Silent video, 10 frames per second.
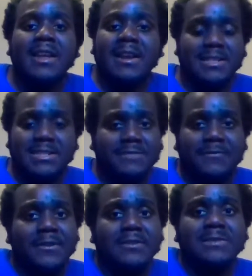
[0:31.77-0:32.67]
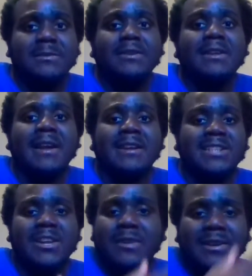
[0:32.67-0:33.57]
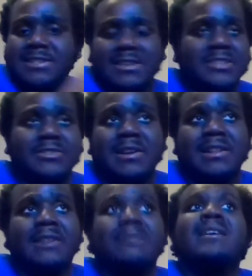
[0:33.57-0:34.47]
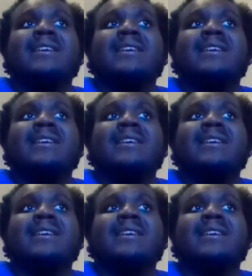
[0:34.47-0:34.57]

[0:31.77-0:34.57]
Yeah, because for those of you, because we all saw the trailer.